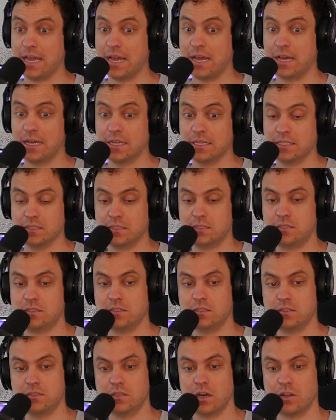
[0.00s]
And
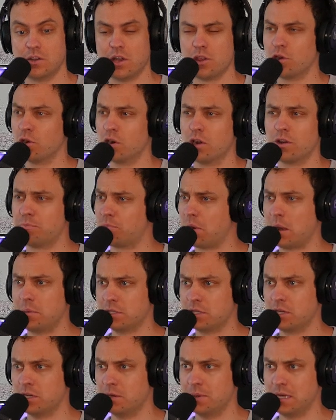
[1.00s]
Another Earth
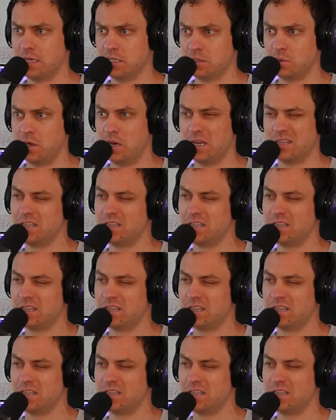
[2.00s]
probably could have been as well.